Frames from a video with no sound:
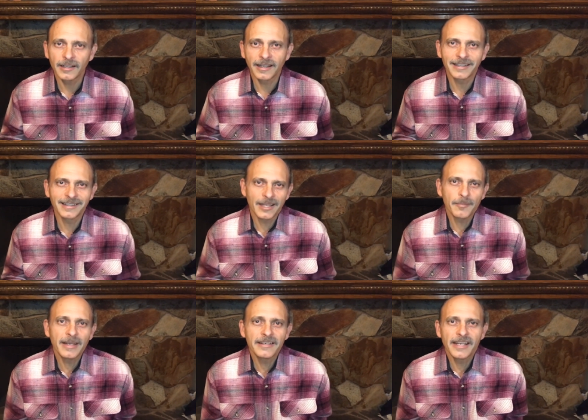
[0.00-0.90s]
Like like
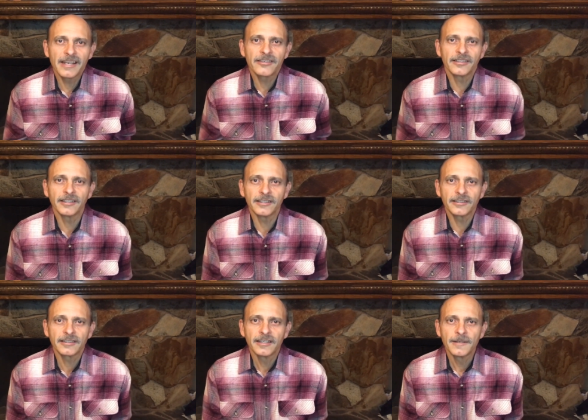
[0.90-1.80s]
meditation
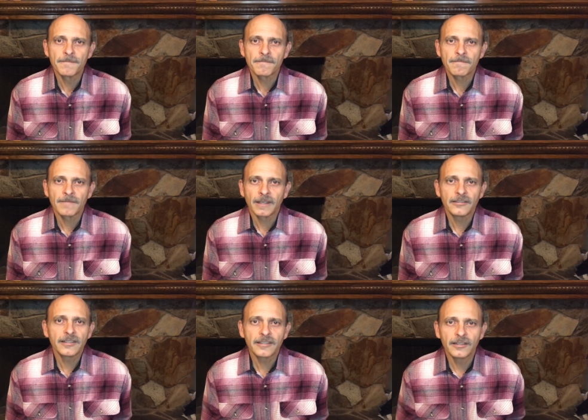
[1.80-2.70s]
is
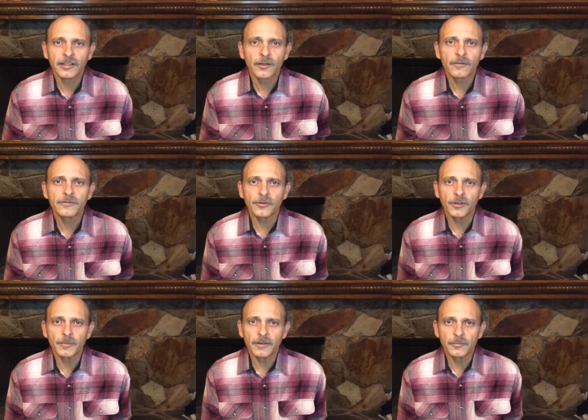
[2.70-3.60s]
is just another
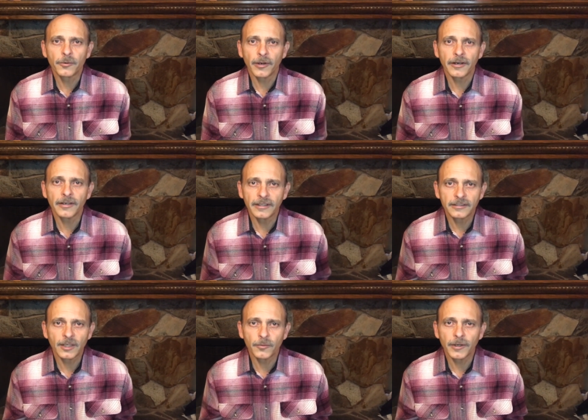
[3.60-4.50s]
form of prayer in
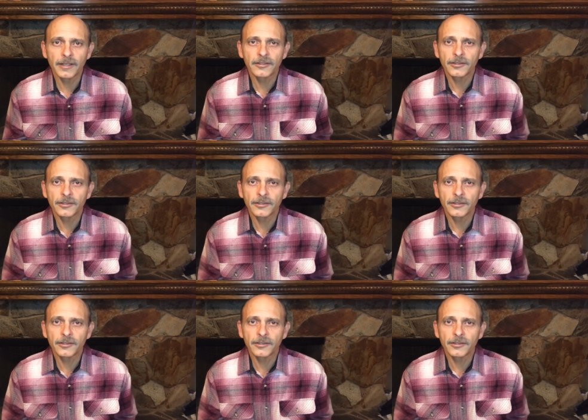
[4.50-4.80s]
some way.